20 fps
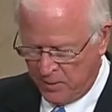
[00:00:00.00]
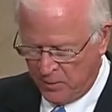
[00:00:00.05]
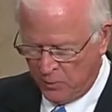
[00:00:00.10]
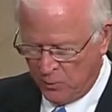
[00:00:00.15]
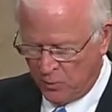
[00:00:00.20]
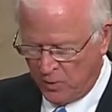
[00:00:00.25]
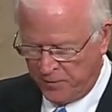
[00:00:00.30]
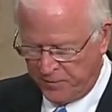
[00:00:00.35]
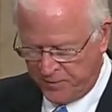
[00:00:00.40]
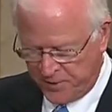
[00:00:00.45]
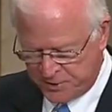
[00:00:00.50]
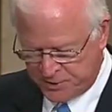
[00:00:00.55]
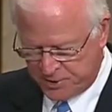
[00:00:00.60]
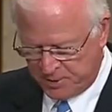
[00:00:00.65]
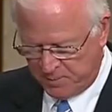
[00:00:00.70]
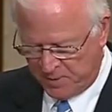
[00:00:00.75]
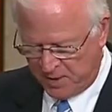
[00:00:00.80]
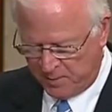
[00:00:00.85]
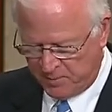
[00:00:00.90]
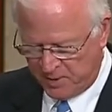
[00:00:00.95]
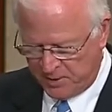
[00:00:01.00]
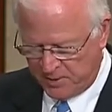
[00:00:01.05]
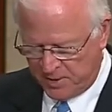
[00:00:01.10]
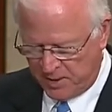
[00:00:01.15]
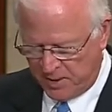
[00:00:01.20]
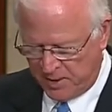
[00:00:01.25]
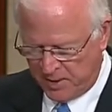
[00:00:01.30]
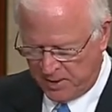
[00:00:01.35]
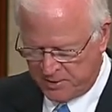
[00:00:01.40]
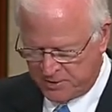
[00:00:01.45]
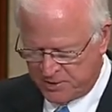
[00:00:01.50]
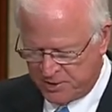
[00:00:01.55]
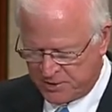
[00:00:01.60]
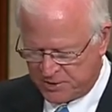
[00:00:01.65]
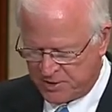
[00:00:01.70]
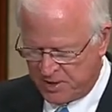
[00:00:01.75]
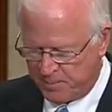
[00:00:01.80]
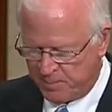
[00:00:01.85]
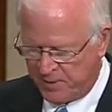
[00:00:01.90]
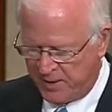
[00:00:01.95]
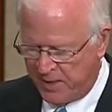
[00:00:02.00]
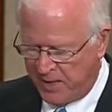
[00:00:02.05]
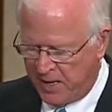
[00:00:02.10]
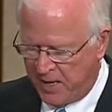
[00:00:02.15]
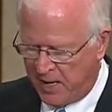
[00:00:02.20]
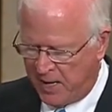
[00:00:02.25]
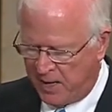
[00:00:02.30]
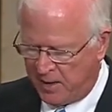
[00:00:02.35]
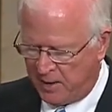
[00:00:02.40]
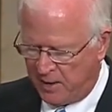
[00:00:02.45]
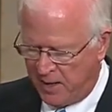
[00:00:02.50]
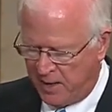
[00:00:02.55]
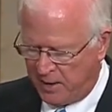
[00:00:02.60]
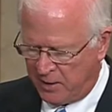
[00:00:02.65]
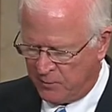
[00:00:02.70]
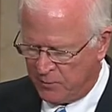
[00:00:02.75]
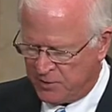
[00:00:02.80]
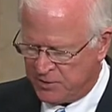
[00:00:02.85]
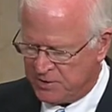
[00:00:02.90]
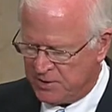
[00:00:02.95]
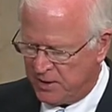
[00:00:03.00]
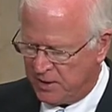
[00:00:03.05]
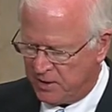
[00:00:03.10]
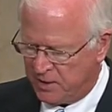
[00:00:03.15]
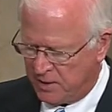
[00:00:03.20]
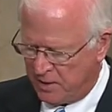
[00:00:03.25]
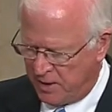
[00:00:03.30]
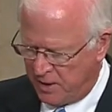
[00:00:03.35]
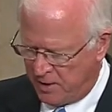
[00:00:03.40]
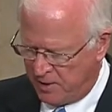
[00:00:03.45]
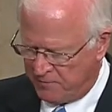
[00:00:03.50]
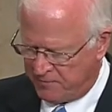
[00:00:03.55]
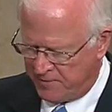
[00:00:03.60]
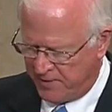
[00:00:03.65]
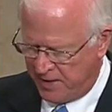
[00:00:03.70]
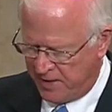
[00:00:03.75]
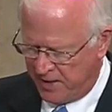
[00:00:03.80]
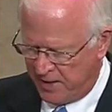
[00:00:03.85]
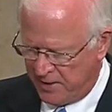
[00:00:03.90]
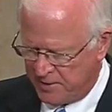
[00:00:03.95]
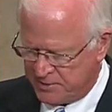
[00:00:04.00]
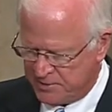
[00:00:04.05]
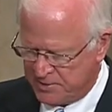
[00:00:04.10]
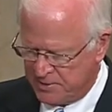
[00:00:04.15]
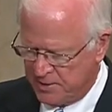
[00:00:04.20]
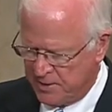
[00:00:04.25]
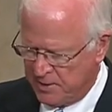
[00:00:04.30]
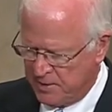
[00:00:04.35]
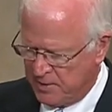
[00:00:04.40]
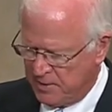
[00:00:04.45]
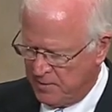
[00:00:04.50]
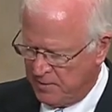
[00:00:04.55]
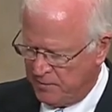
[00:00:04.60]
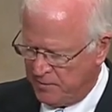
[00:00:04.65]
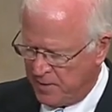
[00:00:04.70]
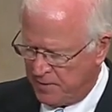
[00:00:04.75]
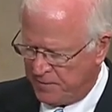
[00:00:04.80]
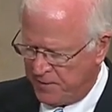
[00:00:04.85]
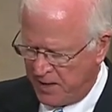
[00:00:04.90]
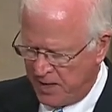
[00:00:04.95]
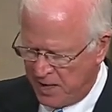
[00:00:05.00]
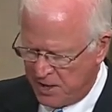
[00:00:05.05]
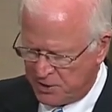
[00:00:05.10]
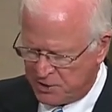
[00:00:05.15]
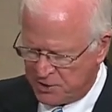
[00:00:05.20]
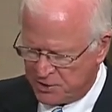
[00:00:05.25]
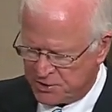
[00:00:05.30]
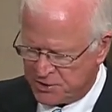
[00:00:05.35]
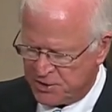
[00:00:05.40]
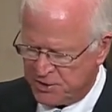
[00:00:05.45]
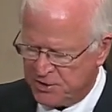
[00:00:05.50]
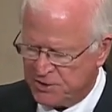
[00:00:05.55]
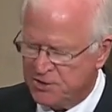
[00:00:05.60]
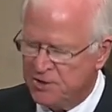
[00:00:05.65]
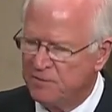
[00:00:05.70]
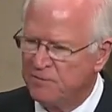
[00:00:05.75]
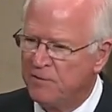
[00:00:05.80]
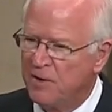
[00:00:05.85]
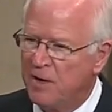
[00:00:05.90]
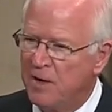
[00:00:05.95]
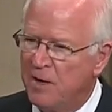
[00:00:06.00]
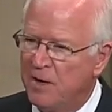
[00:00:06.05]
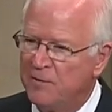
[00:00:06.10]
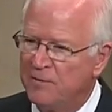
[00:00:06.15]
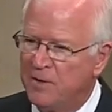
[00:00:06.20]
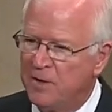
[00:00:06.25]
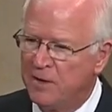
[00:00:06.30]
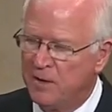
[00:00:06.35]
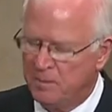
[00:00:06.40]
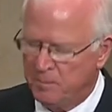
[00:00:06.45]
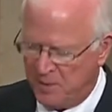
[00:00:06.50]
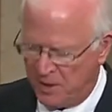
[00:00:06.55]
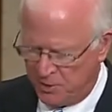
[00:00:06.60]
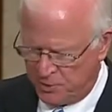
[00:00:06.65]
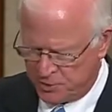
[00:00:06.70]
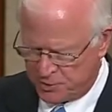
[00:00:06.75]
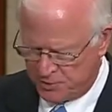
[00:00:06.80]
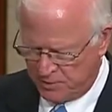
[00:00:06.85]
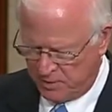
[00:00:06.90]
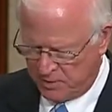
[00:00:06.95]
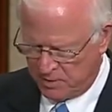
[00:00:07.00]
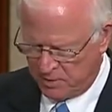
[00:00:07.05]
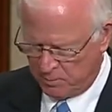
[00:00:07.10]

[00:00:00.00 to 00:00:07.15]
What this amendment does is simply add language that clarifies that the agencies involved in administering the